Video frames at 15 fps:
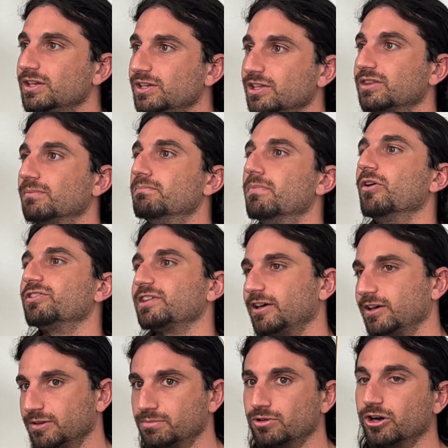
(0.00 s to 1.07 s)
get the most
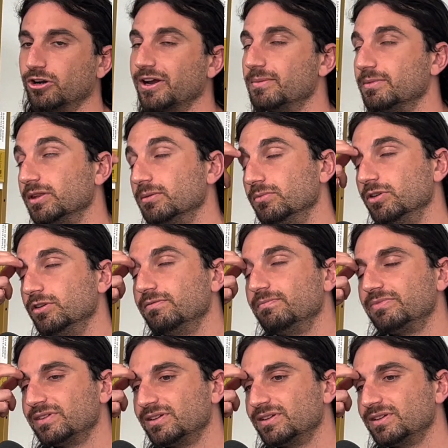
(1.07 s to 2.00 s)
out of the program and the move.